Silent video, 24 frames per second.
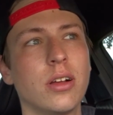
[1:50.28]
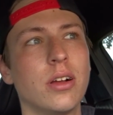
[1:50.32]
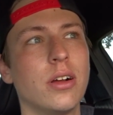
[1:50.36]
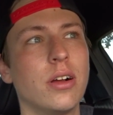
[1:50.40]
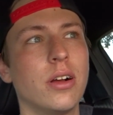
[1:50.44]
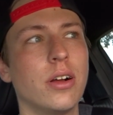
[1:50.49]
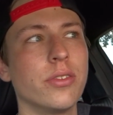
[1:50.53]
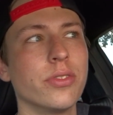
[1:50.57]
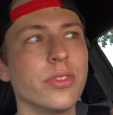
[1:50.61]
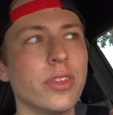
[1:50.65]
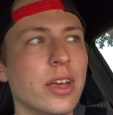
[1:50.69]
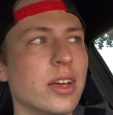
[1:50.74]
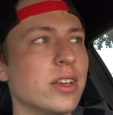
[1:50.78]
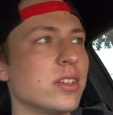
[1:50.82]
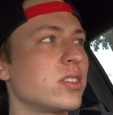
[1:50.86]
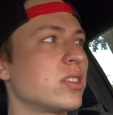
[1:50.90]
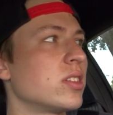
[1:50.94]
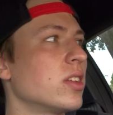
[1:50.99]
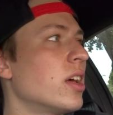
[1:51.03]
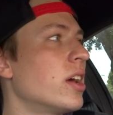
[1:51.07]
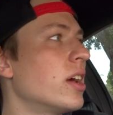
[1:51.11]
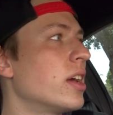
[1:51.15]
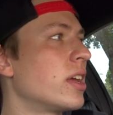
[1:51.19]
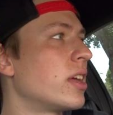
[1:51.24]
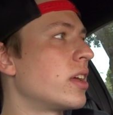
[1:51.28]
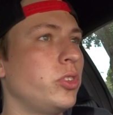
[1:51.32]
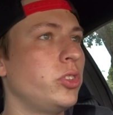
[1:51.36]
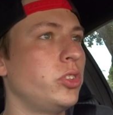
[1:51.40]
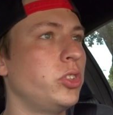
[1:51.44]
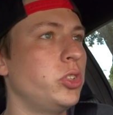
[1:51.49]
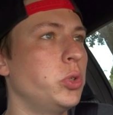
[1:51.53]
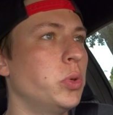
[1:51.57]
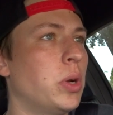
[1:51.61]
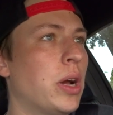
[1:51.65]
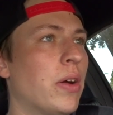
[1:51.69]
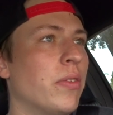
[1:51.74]
Unless
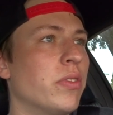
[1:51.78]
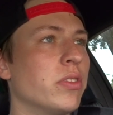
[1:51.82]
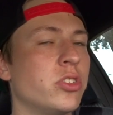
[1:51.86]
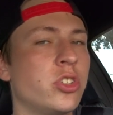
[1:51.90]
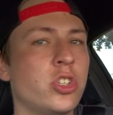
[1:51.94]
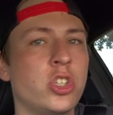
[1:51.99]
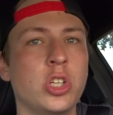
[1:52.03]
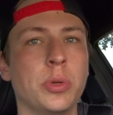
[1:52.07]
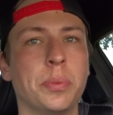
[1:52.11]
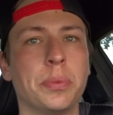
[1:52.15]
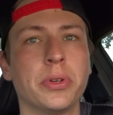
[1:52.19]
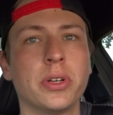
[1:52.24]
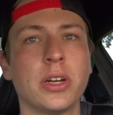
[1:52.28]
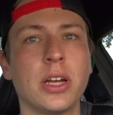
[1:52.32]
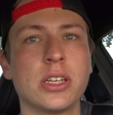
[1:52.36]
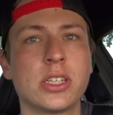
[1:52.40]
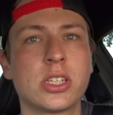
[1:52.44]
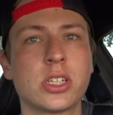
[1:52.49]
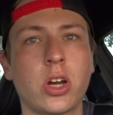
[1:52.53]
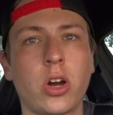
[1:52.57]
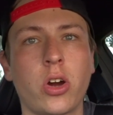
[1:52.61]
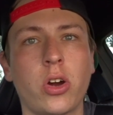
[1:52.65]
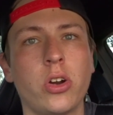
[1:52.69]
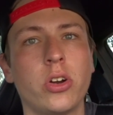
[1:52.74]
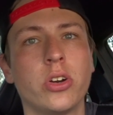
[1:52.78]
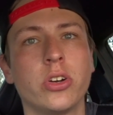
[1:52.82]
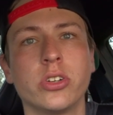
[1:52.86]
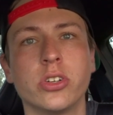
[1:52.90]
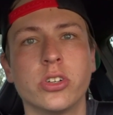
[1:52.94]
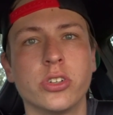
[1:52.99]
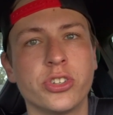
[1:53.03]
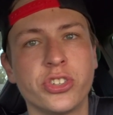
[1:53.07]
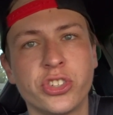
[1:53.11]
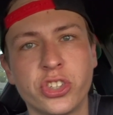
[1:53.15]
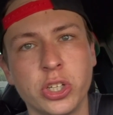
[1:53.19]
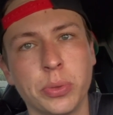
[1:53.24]
you have a super nice car and
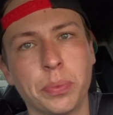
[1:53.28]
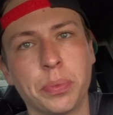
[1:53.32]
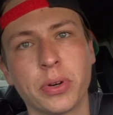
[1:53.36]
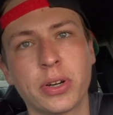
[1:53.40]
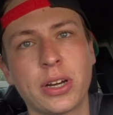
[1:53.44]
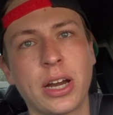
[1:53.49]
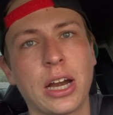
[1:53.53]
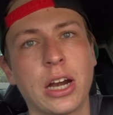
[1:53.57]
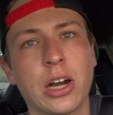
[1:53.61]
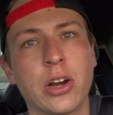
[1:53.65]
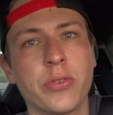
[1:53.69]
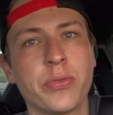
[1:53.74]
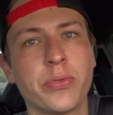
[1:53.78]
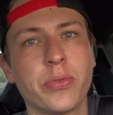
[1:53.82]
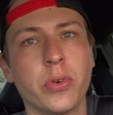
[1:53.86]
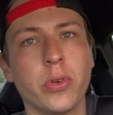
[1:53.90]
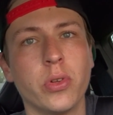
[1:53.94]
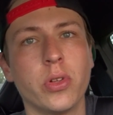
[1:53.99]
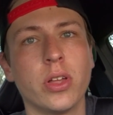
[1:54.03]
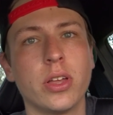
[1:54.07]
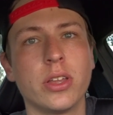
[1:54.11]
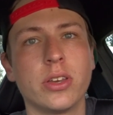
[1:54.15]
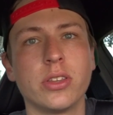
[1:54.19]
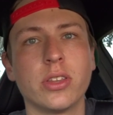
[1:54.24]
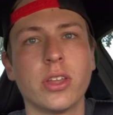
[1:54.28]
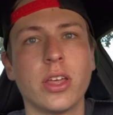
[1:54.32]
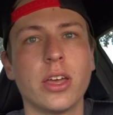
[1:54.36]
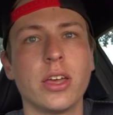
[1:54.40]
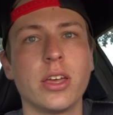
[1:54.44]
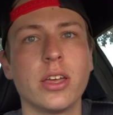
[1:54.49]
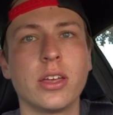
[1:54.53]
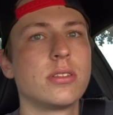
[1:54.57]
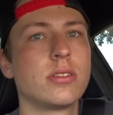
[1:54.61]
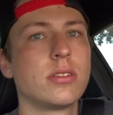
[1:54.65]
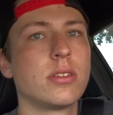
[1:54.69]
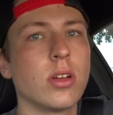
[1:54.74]
you're super careful, and
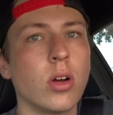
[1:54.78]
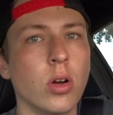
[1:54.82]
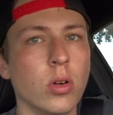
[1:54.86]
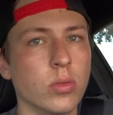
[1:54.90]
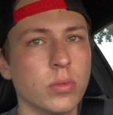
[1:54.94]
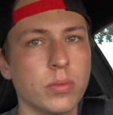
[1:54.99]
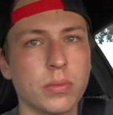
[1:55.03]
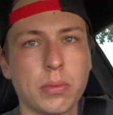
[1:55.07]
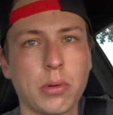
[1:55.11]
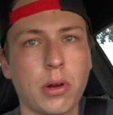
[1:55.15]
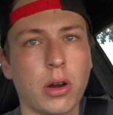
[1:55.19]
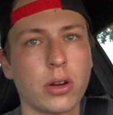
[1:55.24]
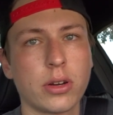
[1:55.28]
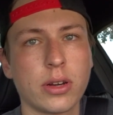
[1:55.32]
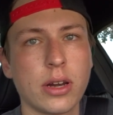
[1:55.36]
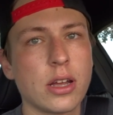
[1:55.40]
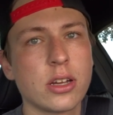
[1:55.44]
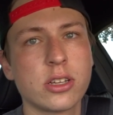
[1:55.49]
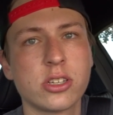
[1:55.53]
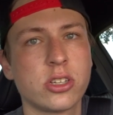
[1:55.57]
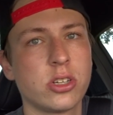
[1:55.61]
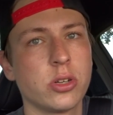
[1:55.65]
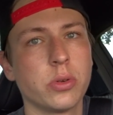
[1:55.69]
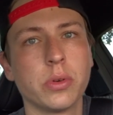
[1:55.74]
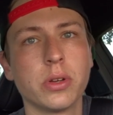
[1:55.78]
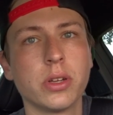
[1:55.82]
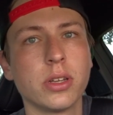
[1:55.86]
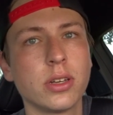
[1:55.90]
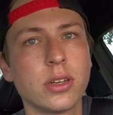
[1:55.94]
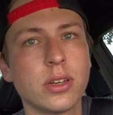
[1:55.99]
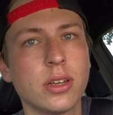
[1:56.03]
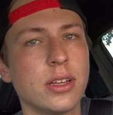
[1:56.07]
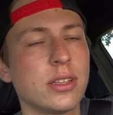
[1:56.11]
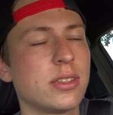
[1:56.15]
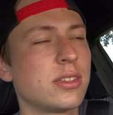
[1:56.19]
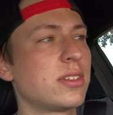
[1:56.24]
don't park next to it.
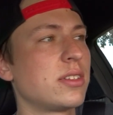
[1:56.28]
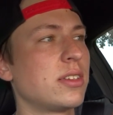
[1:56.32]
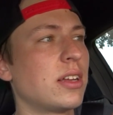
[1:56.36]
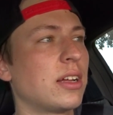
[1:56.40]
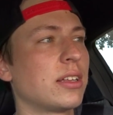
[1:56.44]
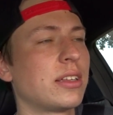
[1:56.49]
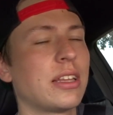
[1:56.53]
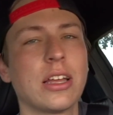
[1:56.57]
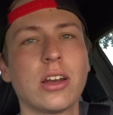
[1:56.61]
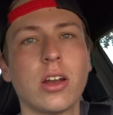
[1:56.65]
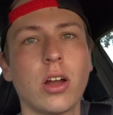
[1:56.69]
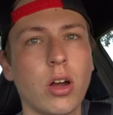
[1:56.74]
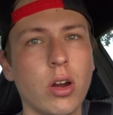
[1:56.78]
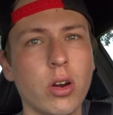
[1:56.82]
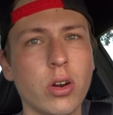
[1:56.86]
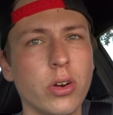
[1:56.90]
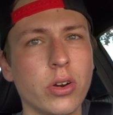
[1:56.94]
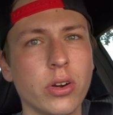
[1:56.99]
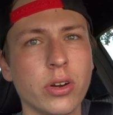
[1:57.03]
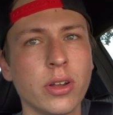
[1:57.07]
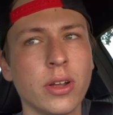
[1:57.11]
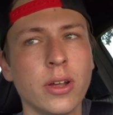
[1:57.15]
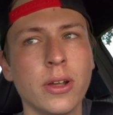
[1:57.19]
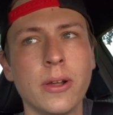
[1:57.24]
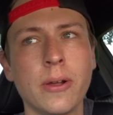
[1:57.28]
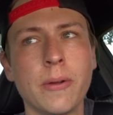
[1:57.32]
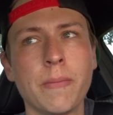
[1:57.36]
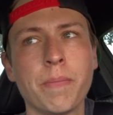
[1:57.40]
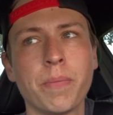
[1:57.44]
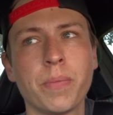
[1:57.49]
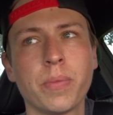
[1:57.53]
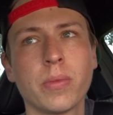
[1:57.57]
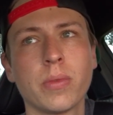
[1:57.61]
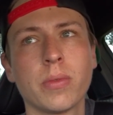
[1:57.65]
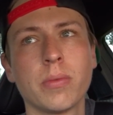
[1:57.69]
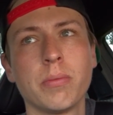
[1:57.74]
It's not that hard,
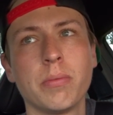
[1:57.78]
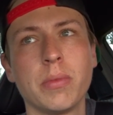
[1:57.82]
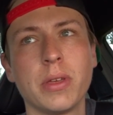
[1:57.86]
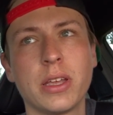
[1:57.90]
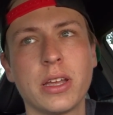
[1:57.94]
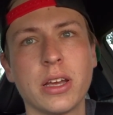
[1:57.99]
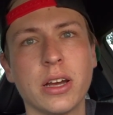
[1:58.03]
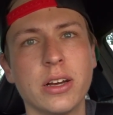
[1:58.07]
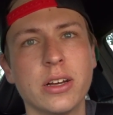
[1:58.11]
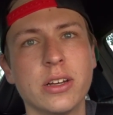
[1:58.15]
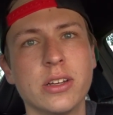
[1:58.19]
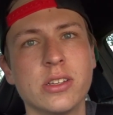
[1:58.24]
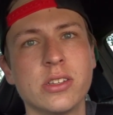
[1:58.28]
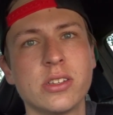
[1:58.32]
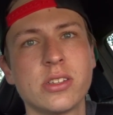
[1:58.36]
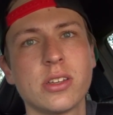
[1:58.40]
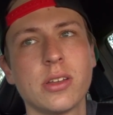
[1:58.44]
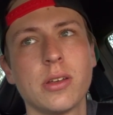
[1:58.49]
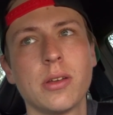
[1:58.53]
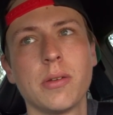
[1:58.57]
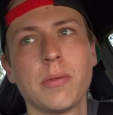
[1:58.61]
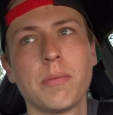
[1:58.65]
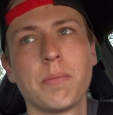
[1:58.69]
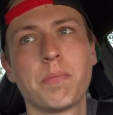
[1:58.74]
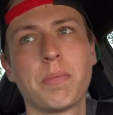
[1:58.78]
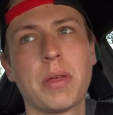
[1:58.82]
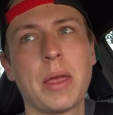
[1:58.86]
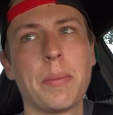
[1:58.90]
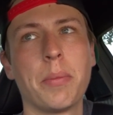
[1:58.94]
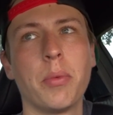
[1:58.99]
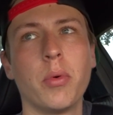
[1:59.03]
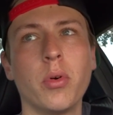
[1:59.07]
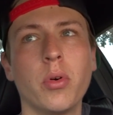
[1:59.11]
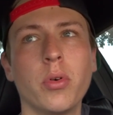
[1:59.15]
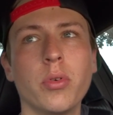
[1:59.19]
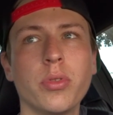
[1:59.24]
because
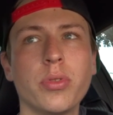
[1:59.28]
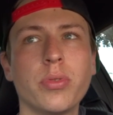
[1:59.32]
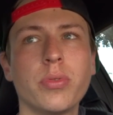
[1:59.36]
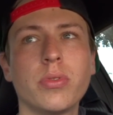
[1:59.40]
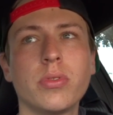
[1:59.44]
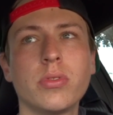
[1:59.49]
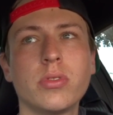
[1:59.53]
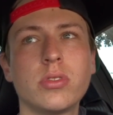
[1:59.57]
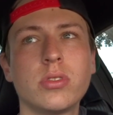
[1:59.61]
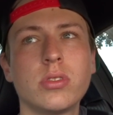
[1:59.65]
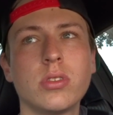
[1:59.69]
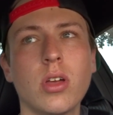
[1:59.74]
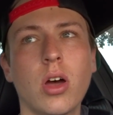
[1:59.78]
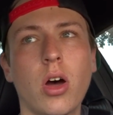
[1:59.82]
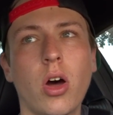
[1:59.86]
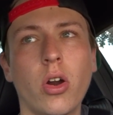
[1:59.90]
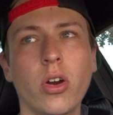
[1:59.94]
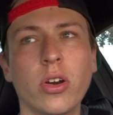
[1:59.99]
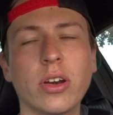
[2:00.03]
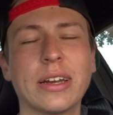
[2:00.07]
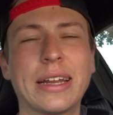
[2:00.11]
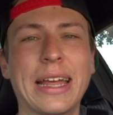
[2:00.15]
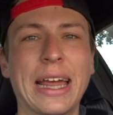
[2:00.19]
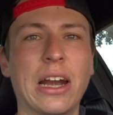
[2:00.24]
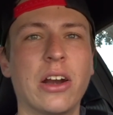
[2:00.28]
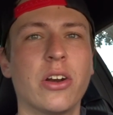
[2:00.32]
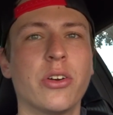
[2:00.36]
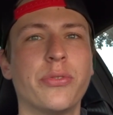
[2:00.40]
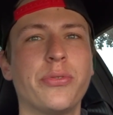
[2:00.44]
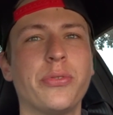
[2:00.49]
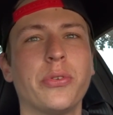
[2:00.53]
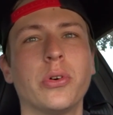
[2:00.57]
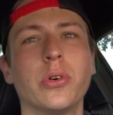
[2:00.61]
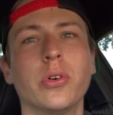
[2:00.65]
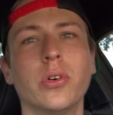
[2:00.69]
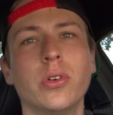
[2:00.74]
people aren't
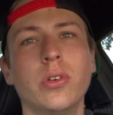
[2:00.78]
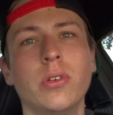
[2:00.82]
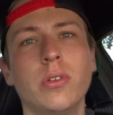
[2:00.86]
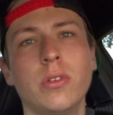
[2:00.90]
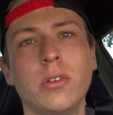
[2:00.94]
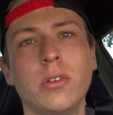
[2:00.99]
careful.